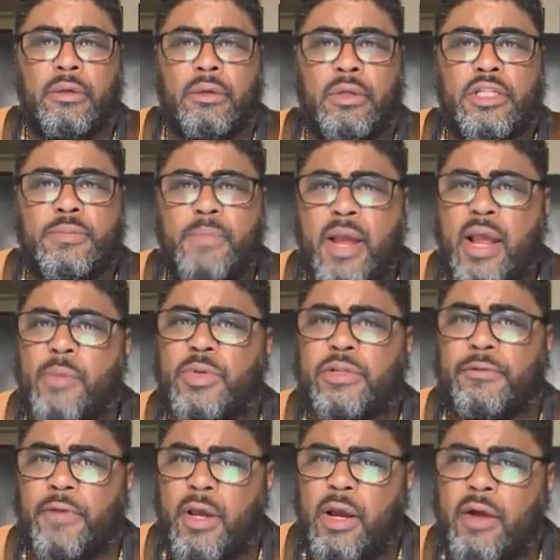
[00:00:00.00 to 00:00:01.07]
This man was
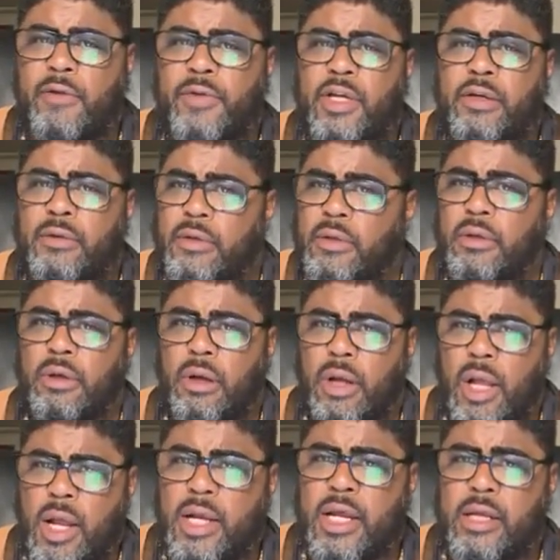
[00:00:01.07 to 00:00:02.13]
very
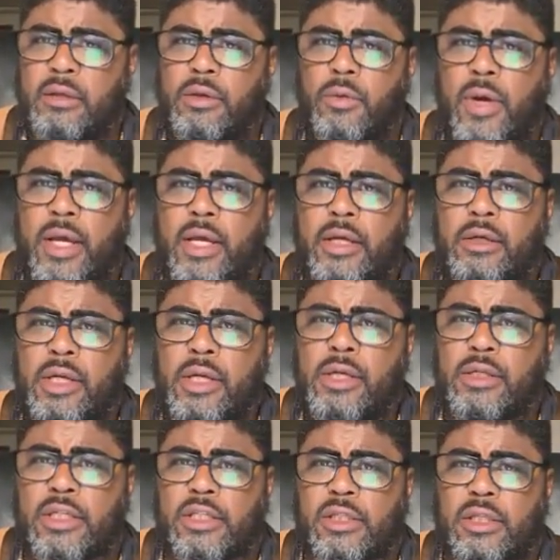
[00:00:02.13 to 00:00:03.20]
cunning the way he did
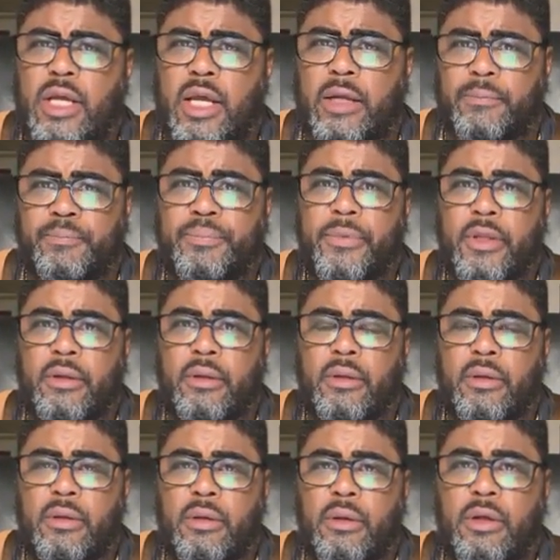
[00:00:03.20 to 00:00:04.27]
this thing.
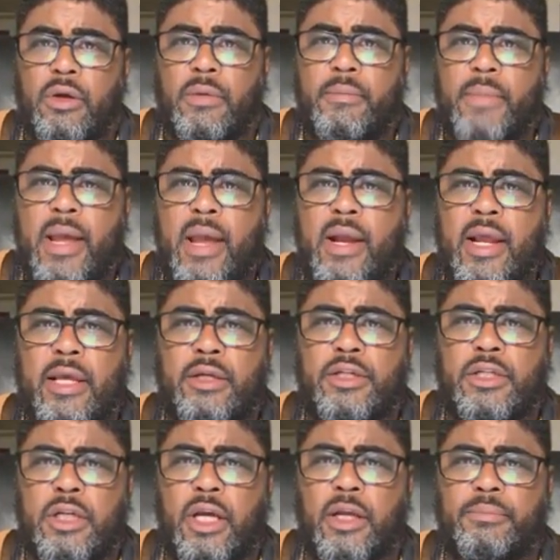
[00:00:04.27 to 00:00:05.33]
Your man ain't
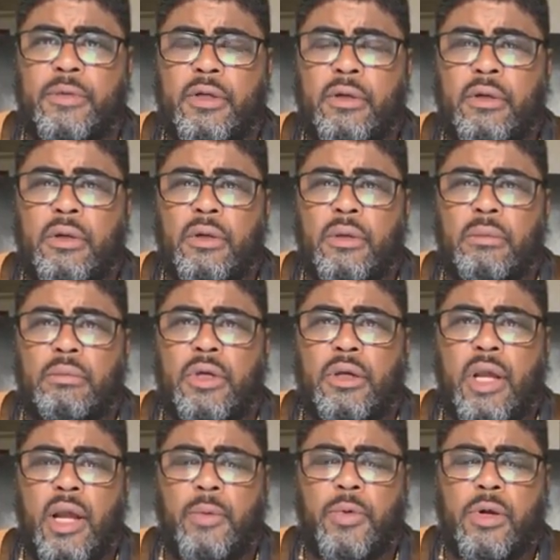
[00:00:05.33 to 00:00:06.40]
shit, but
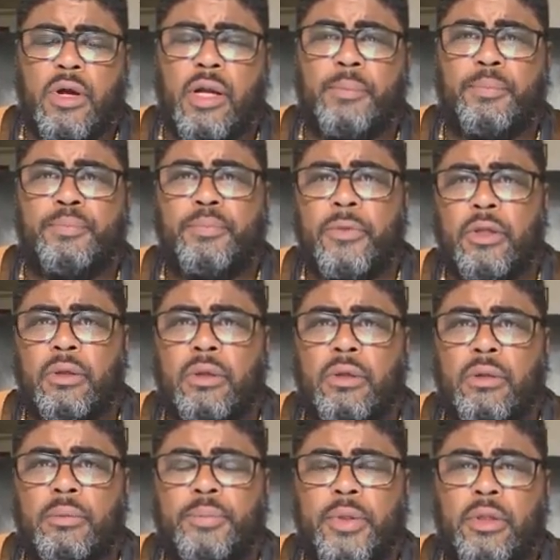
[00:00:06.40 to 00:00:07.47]
yet we're going to
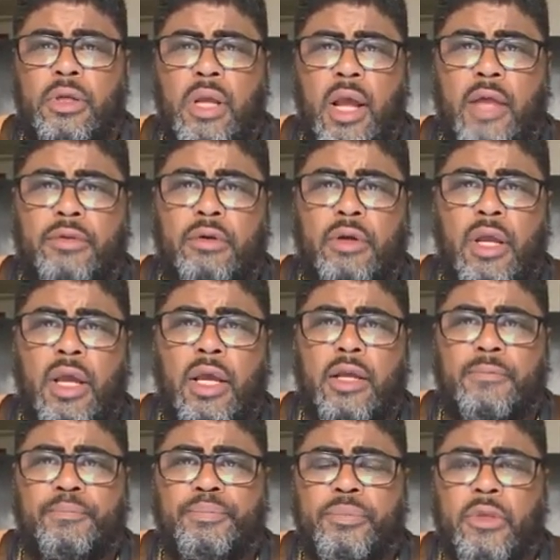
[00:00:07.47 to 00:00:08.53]
put together
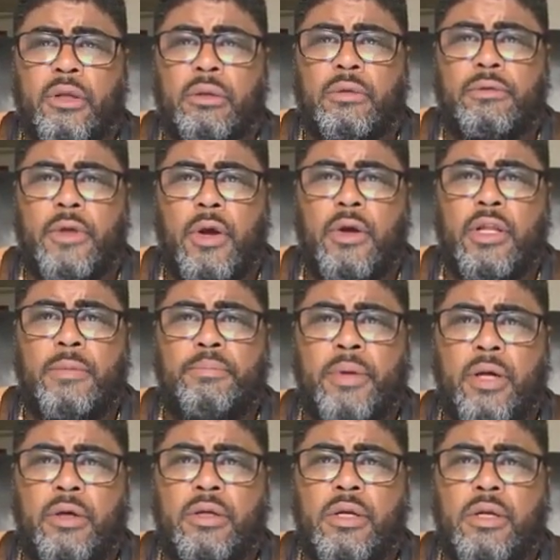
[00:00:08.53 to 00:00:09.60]
a $30
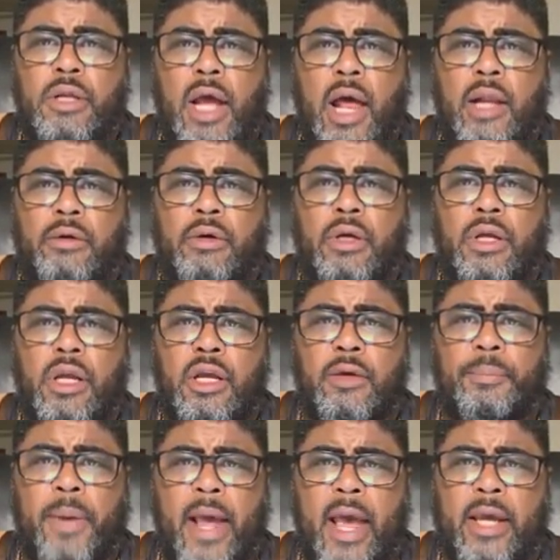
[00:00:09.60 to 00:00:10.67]
billion a year
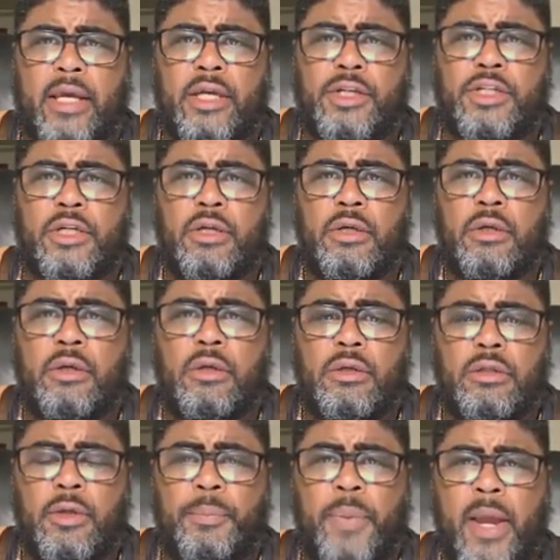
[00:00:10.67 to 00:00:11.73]
package
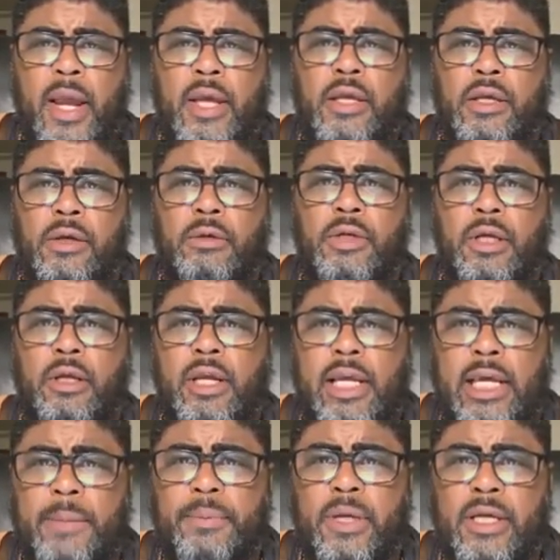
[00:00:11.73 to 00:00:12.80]
to pay you to
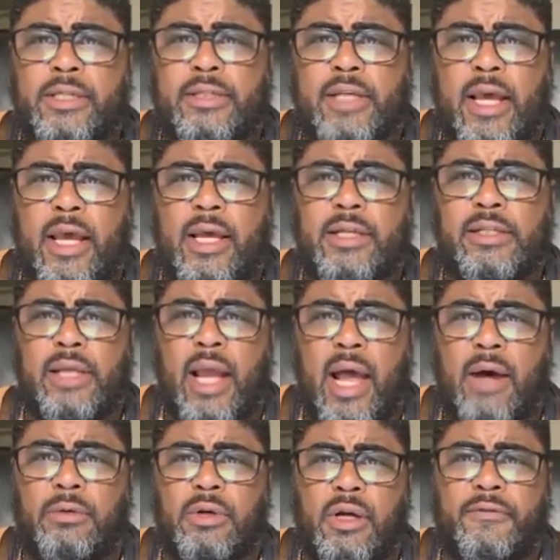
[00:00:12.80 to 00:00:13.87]
keep his ass
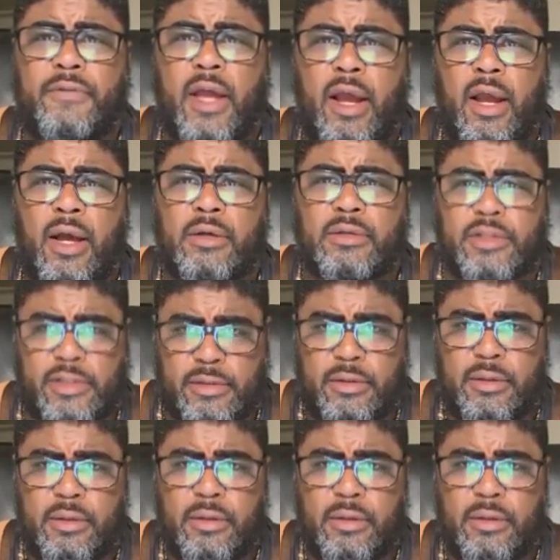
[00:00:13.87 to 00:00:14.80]
out of the house.